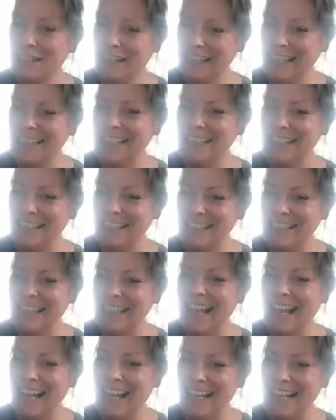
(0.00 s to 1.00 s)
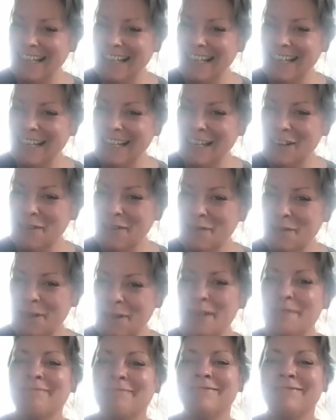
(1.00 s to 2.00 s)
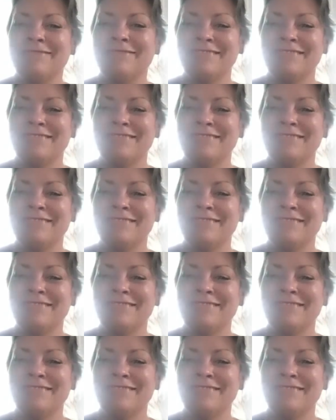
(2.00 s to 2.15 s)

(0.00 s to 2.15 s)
chicken salad, chicken salad,